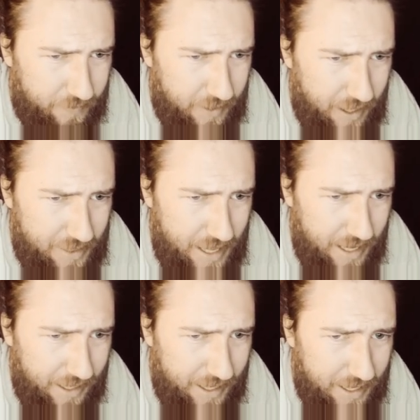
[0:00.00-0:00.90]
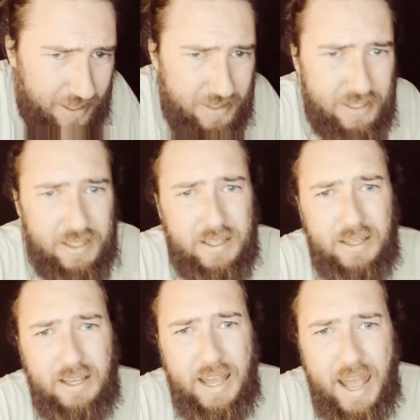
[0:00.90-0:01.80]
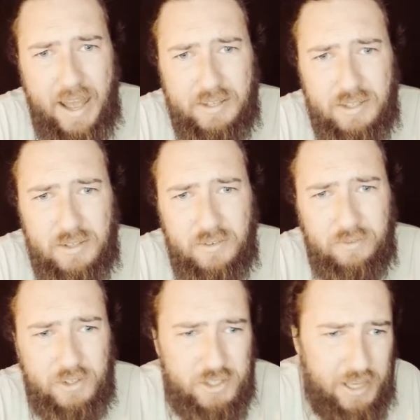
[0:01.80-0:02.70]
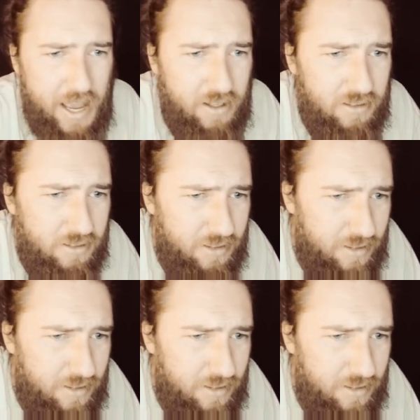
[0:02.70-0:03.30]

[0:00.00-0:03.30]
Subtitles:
then hit S for scale,